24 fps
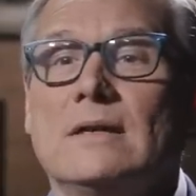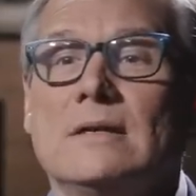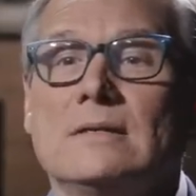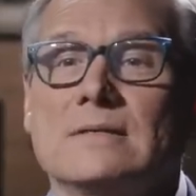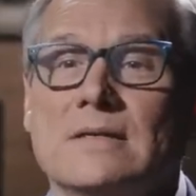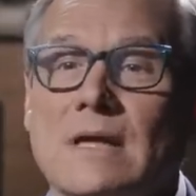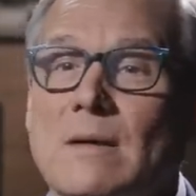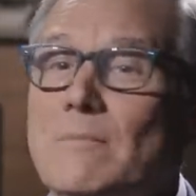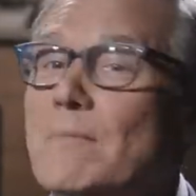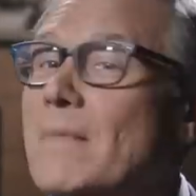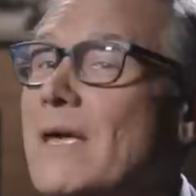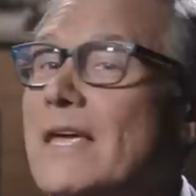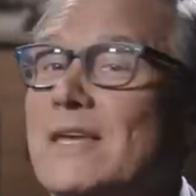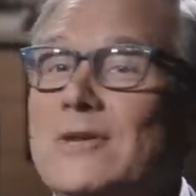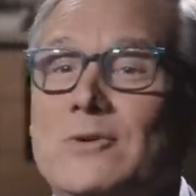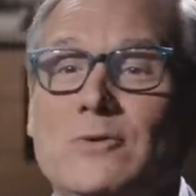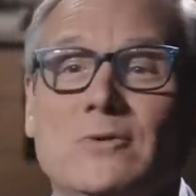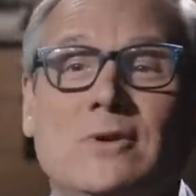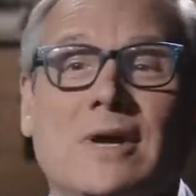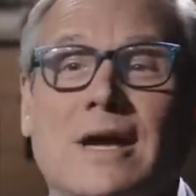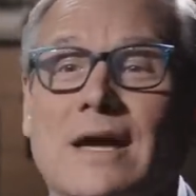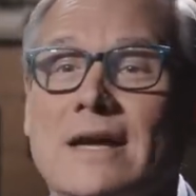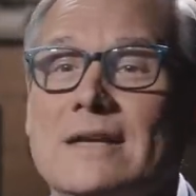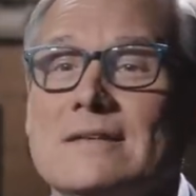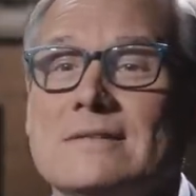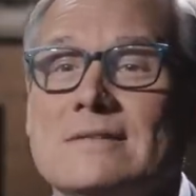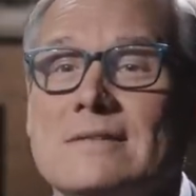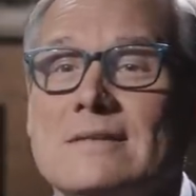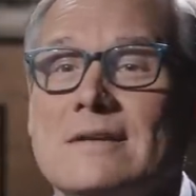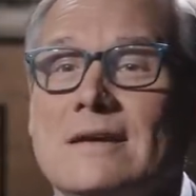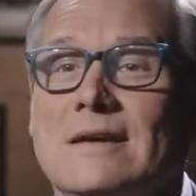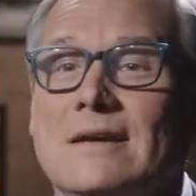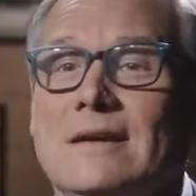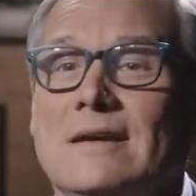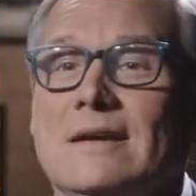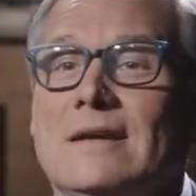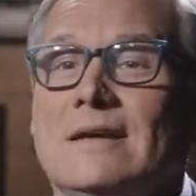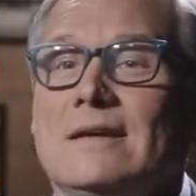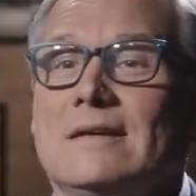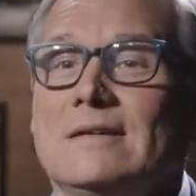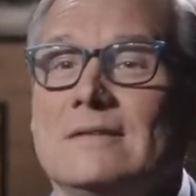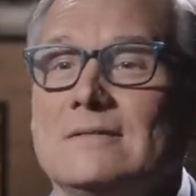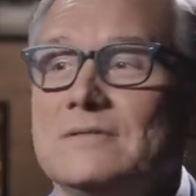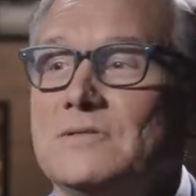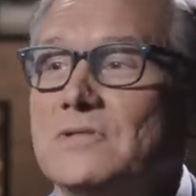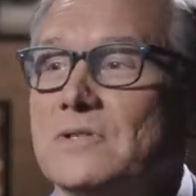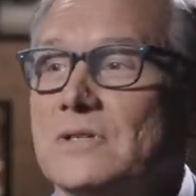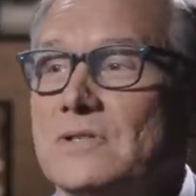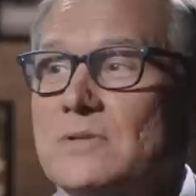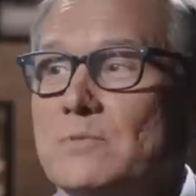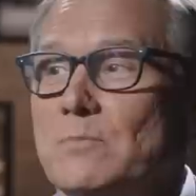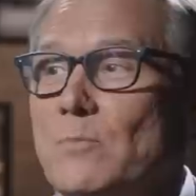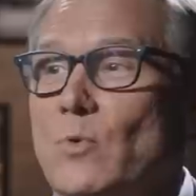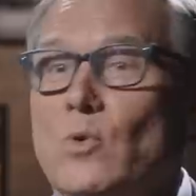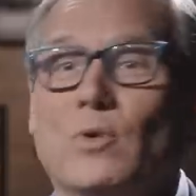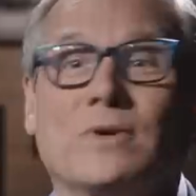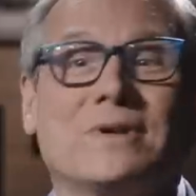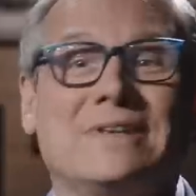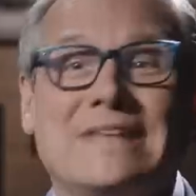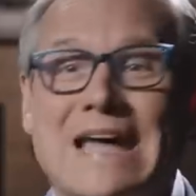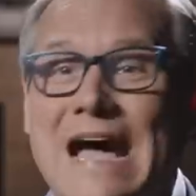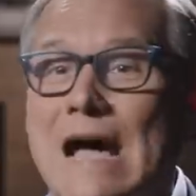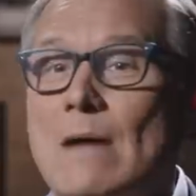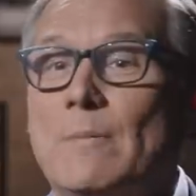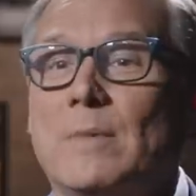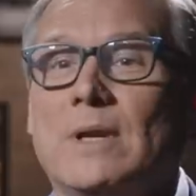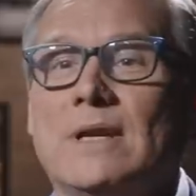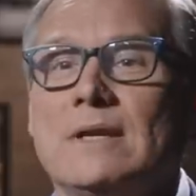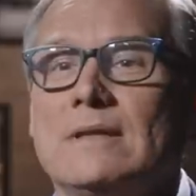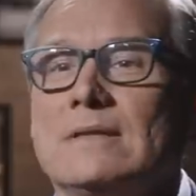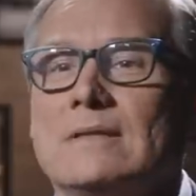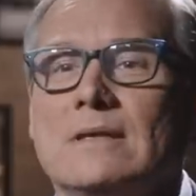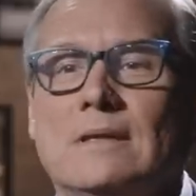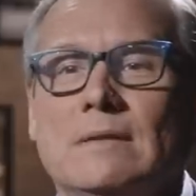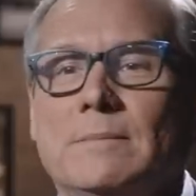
Does that make you guys just more dominant?